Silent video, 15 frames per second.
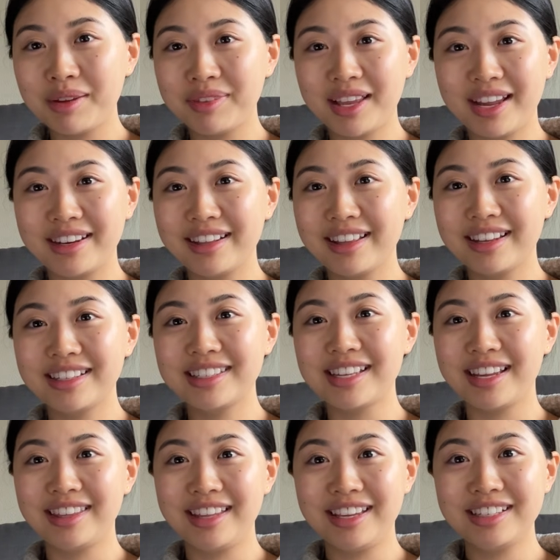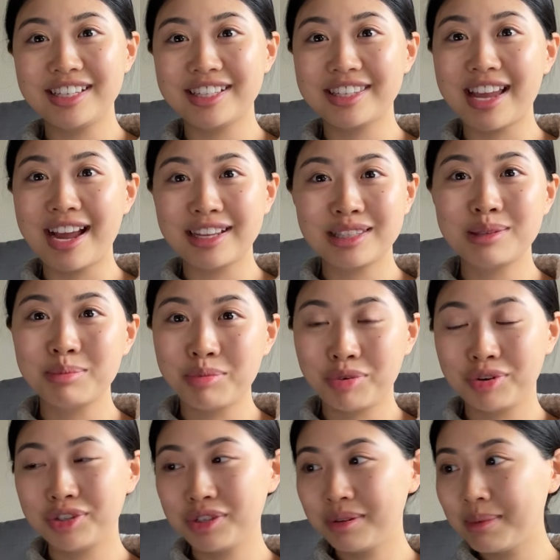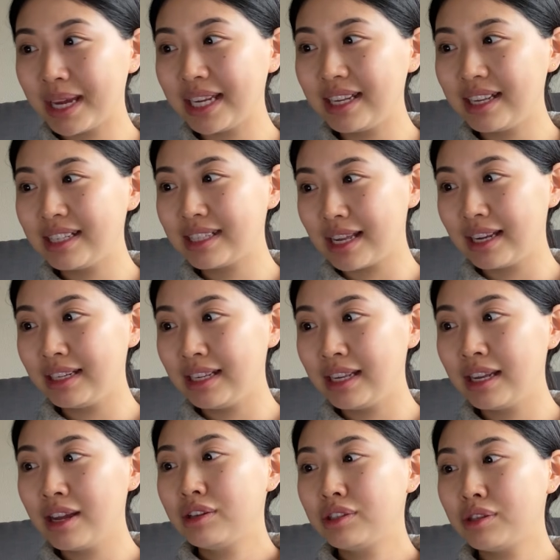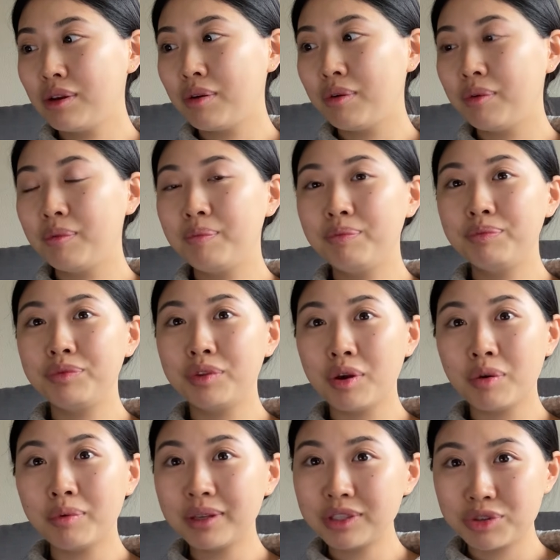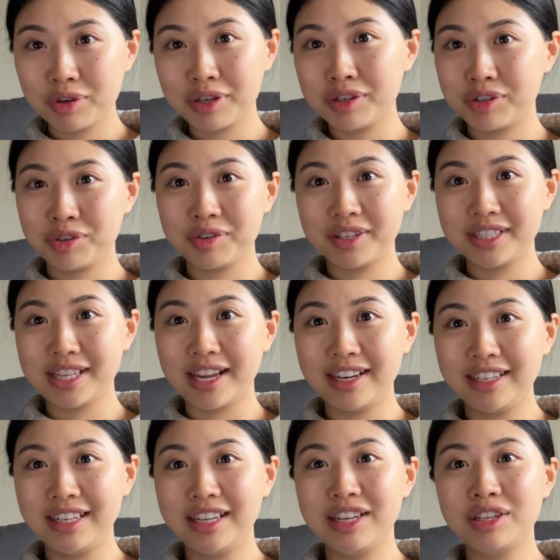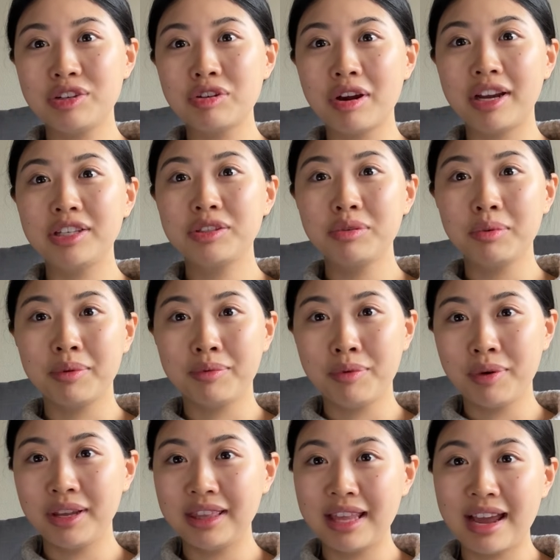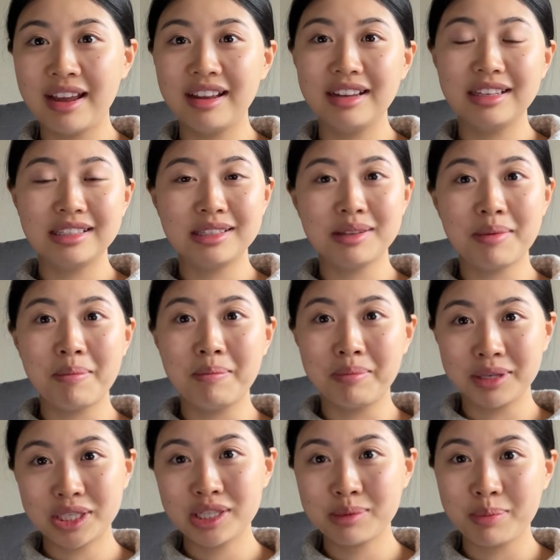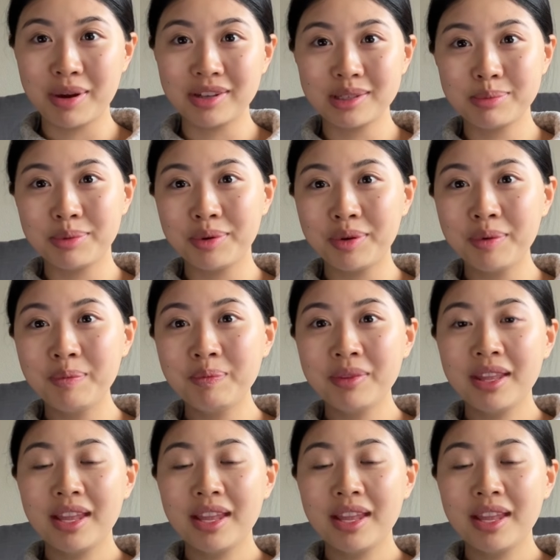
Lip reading: of the NCLEX, I think just adds more to my anxiety. So know what triggers your anxiety and try to avoid that as much as possible.